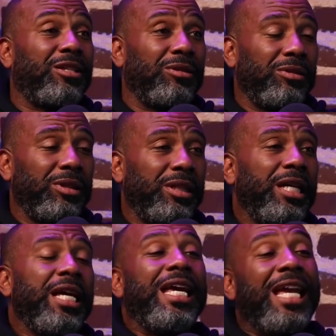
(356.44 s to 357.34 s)
do.
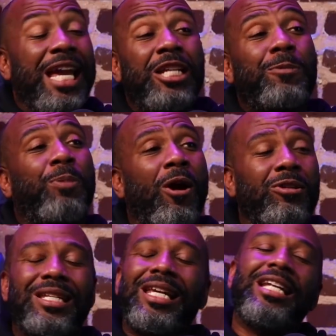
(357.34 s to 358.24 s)
Each
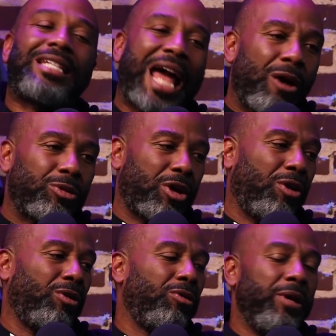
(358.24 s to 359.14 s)
person, each
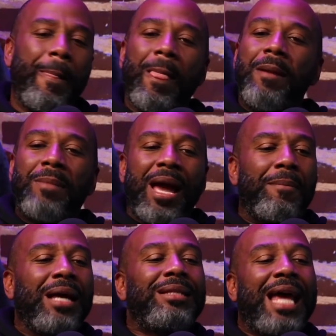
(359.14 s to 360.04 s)
household. Man,
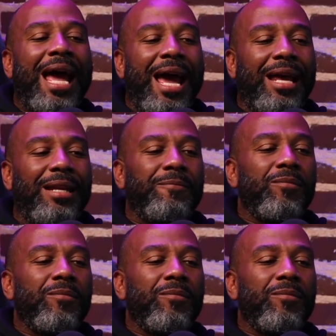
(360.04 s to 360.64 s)
my dad